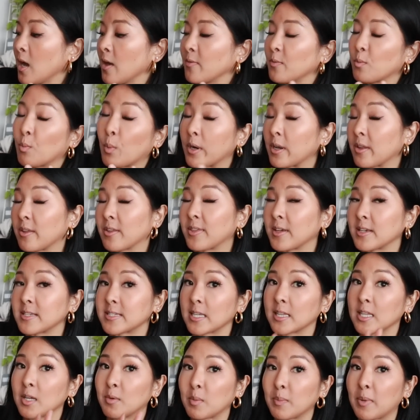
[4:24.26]
one of the things I
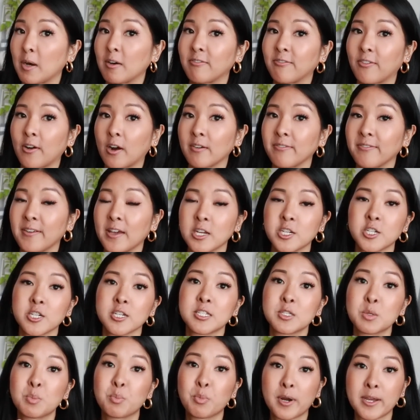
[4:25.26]
love about Farfetch is
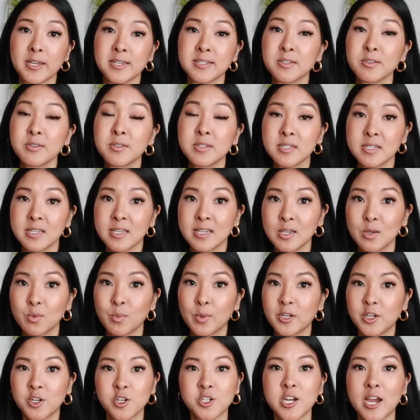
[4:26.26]
the price you see
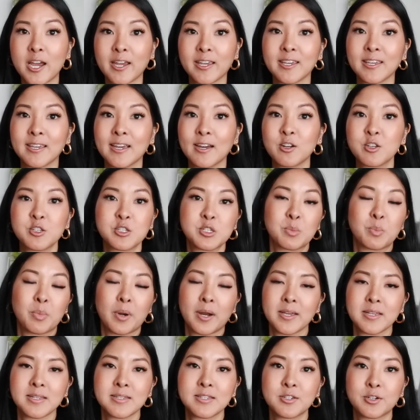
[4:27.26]
when you're checking out is the
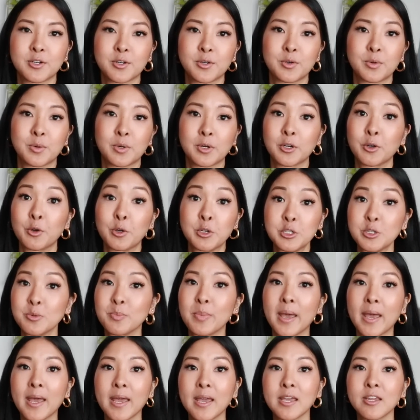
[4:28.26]
price you're going to
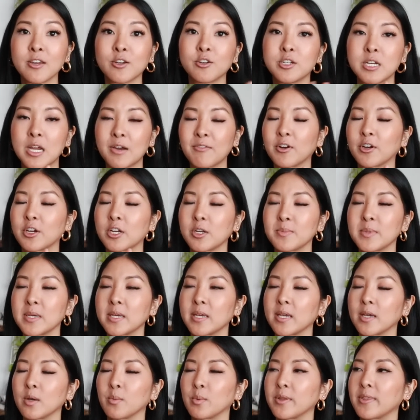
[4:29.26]
pay. You're never going to be
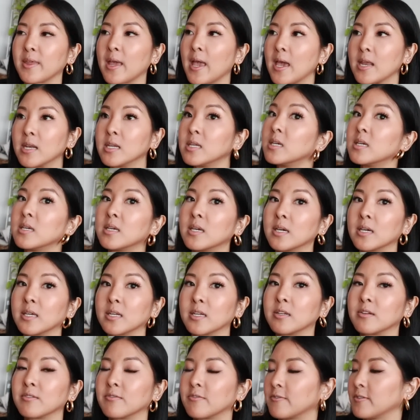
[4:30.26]
hit with any
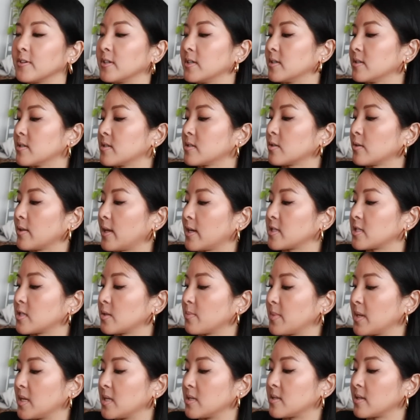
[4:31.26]
hidden fees, so that's
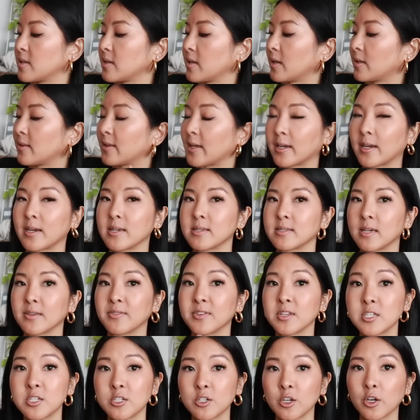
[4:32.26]
amazing. And like I said,
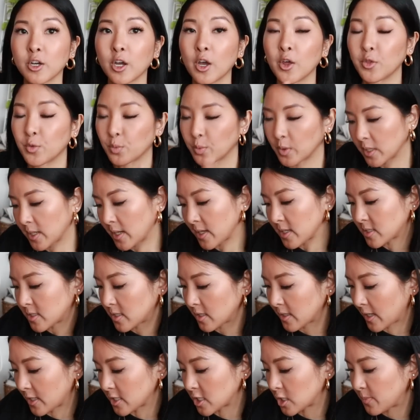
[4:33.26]
this took 3 days to
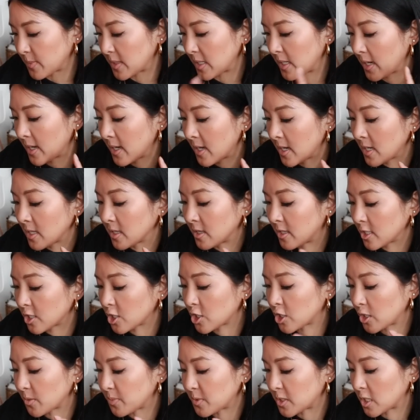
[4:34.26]
get to me. This
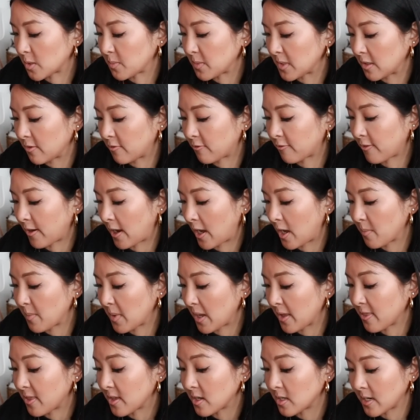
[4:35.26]
shipped to me from
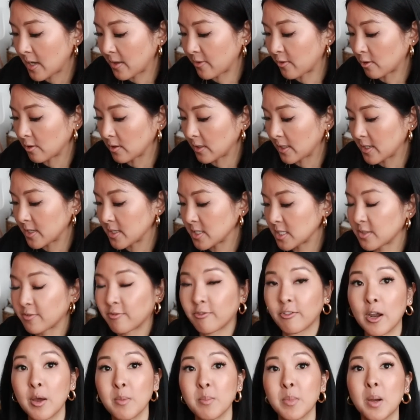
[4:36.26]
the Netherlands,
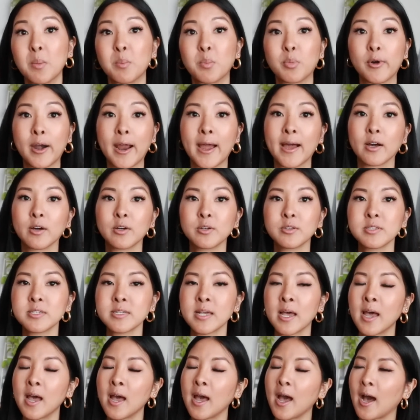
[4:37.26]
from Browns.
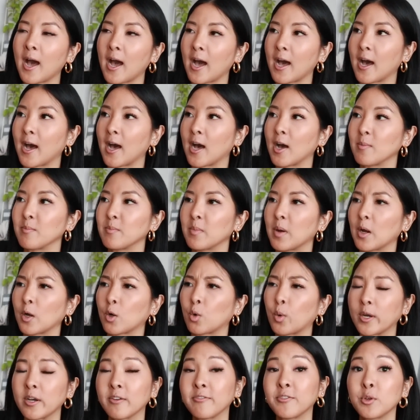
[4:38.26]

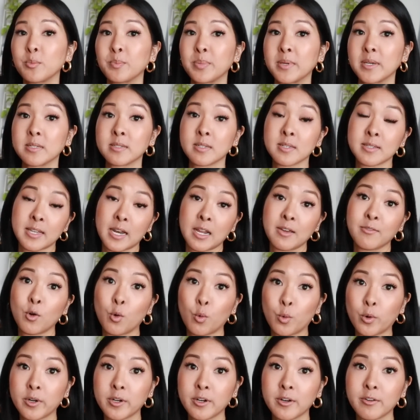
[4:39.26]
Quite a few pieces that I've
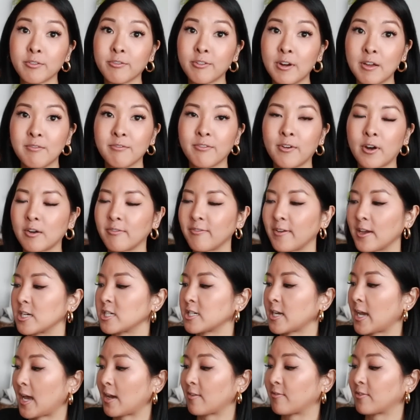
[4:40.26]
ordered from Farfetch
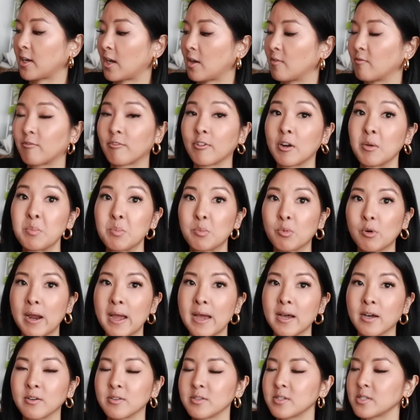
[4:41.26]
have come from
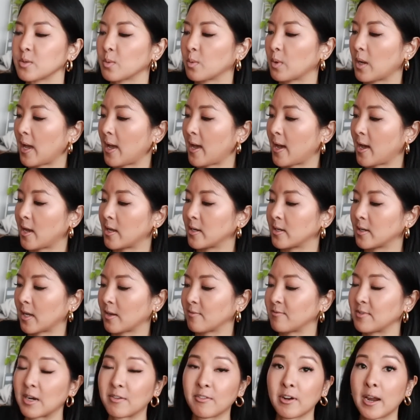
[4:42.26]
Browns, and
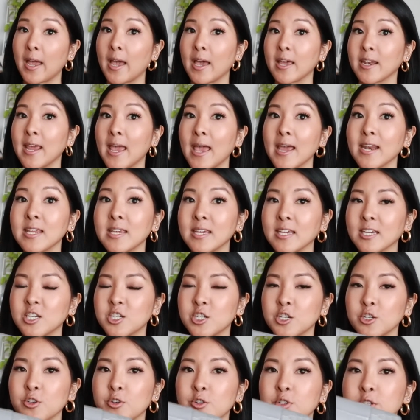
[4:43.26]
I've never had any
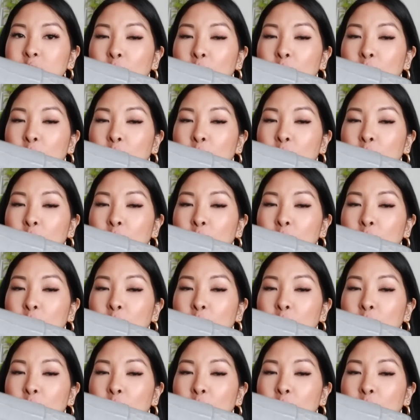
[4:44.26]
issues